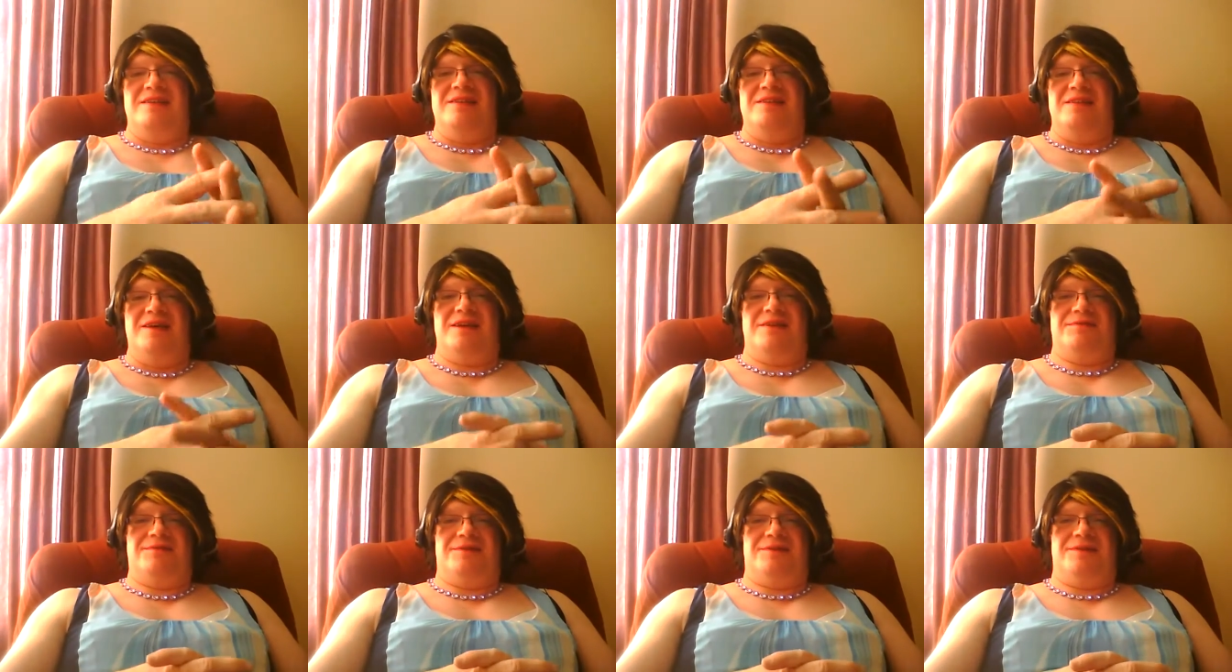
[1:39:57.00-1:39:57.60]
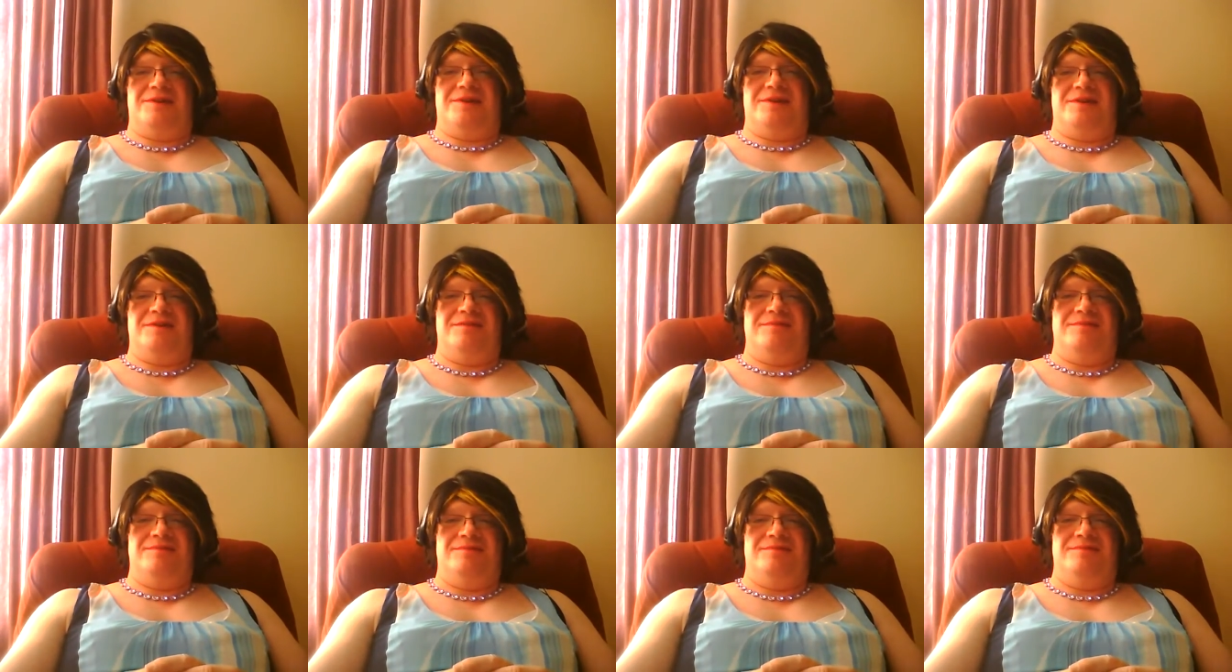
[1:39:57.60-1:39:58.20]
therefore,
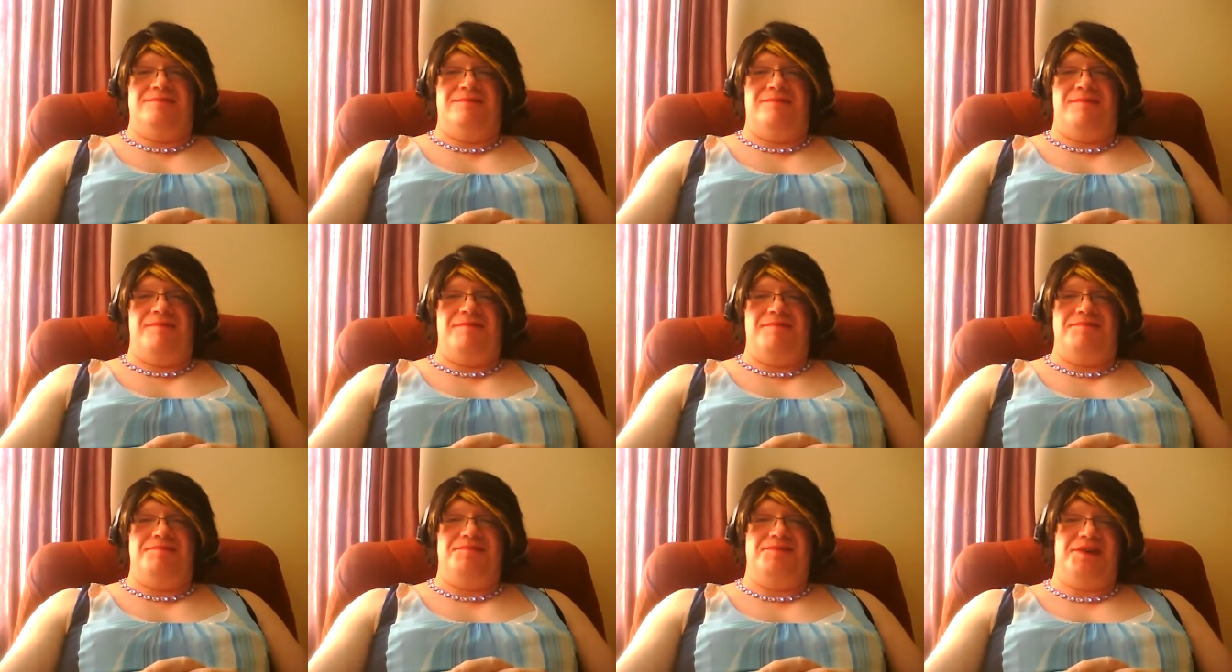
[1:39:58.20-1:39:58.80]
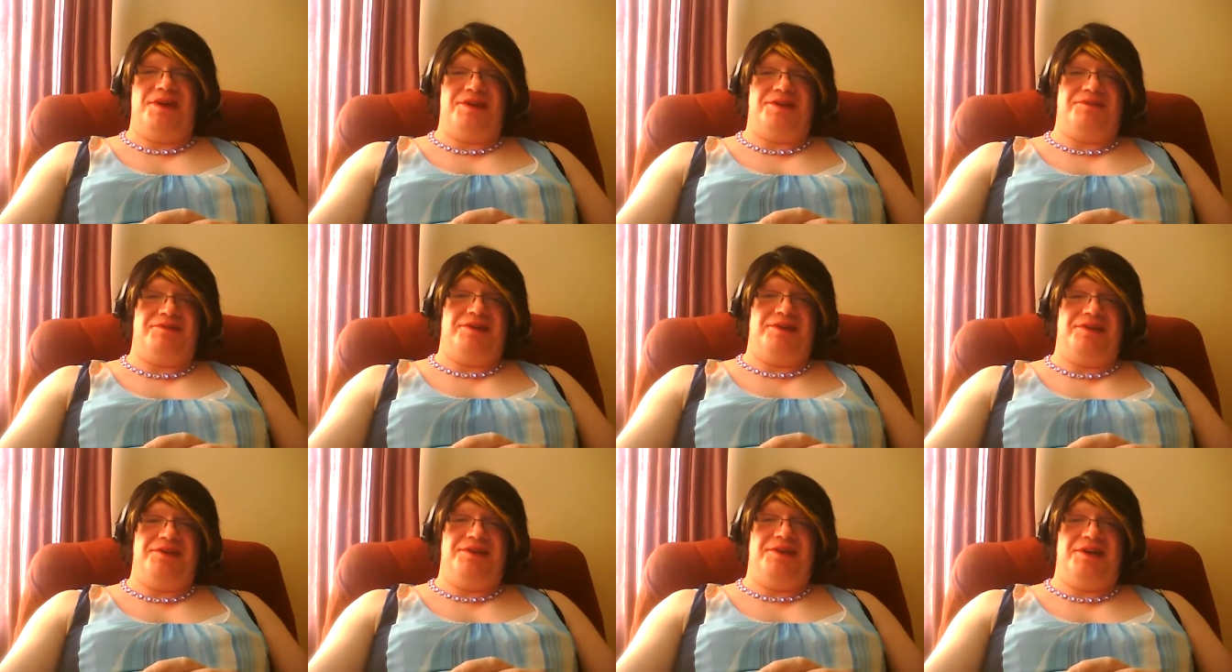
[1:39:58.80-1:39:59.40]
guess
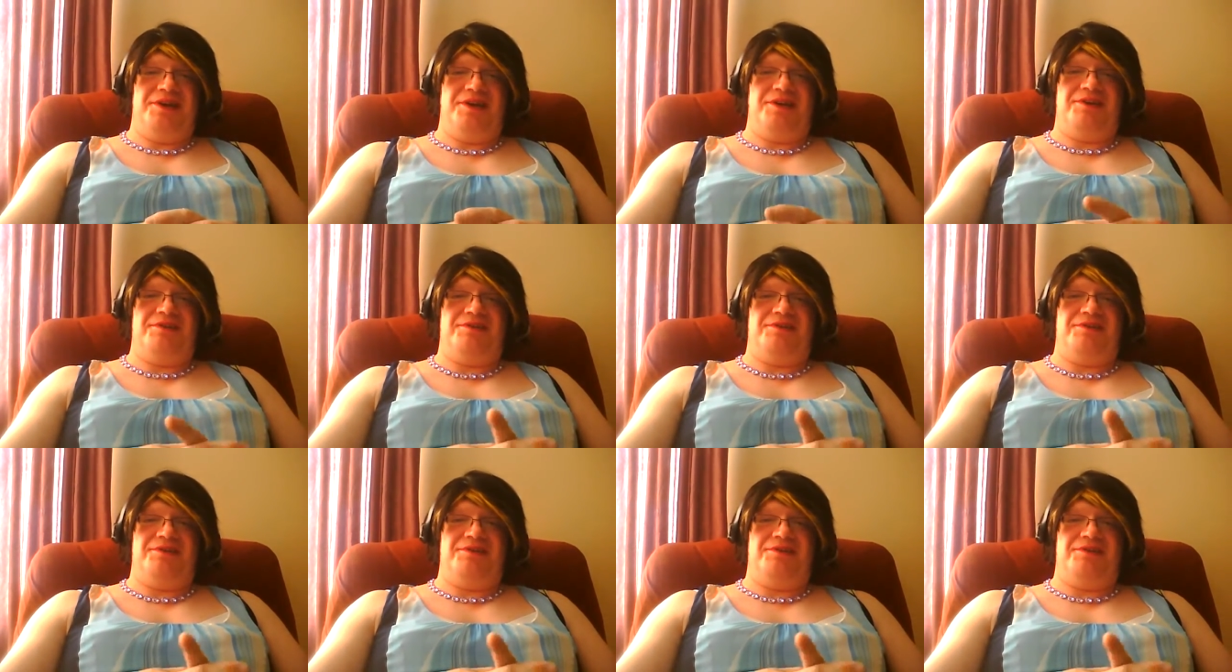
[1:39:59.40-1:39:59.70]
what? You get to